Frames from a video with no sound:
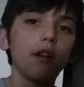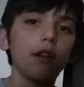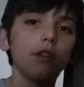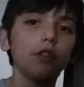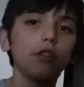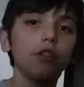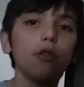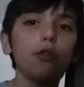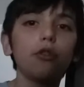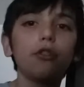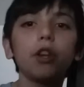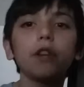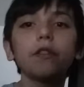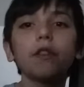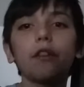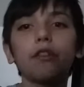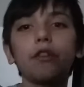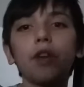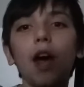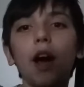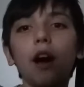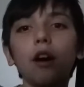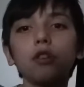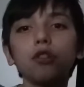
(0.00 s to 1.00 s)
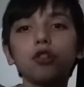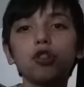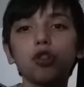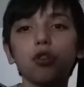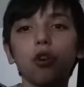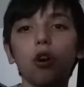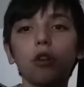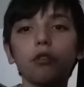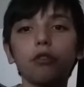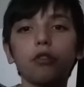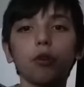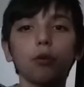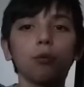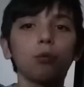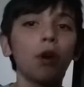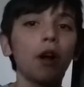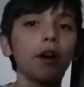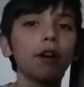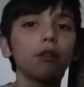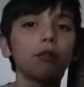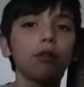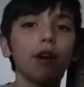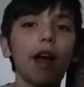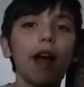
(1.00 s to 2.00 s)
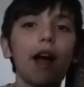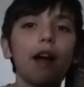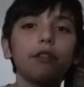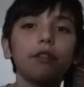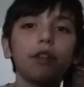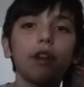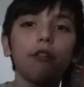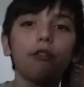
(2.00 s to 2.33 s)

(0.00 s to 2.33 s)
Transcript: using the Talon Trot to run around